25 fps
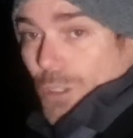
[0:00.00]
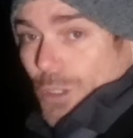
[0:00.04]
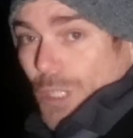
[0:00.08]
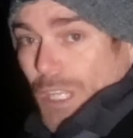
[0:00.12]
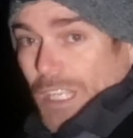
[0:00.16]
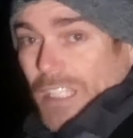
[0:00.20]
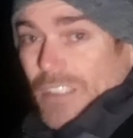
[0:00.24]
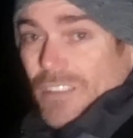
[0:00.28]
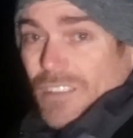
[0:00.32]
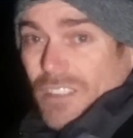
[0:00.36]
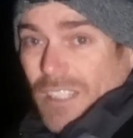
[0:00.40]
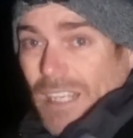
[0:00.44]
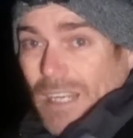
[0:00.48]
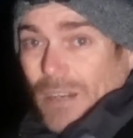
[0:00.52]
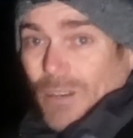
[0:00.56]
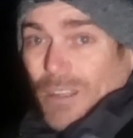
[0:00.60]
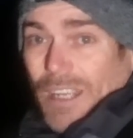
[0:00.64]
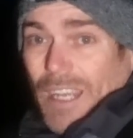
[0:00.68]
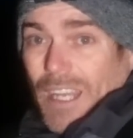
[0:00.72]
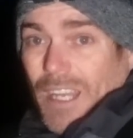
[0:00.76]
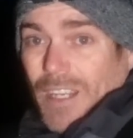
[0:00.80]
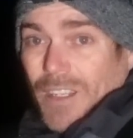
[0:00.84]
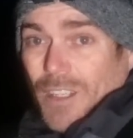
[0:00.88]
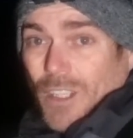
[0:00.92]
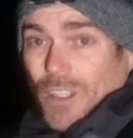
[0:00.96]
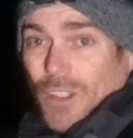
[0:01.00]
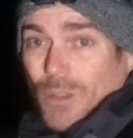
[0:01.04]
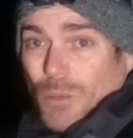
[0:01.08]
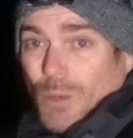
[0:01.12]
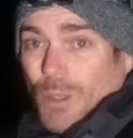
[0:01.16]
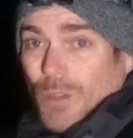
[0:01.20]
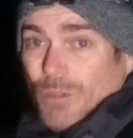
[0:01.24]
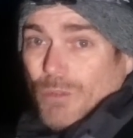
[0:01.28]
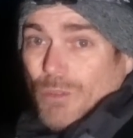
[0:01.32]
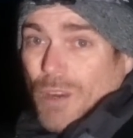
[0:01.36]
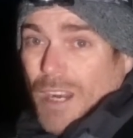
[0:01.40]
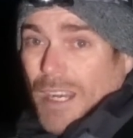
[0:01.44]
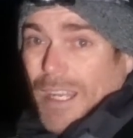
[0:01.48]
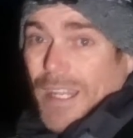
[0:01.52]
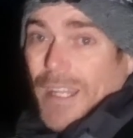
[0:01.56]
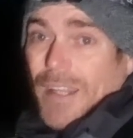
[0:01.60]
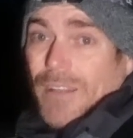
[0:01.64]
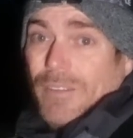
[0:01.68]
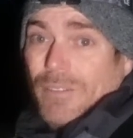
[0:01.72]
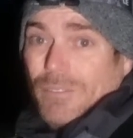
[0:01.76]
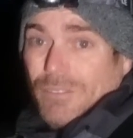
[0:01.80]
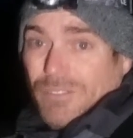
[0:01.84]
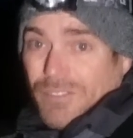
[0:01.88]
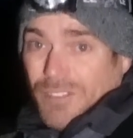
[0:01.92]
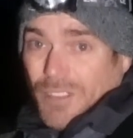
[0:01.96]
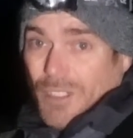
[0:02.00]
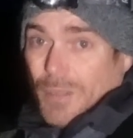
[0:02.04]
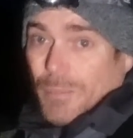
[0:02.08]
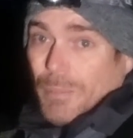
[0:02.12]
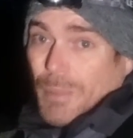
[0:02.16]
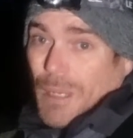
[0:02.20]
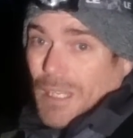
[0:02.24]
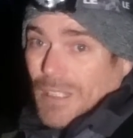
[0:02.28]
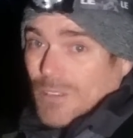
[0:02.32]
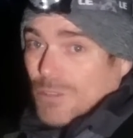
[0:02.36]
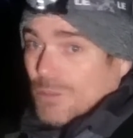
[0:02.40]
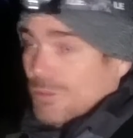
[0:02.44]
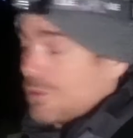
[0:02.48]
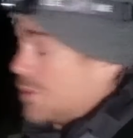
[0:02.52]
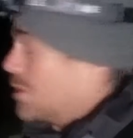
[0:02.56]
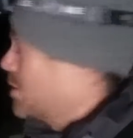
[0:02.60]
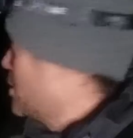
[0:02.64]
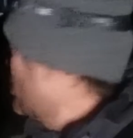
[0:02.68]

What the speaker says: need to now get another one ready for the bass rod.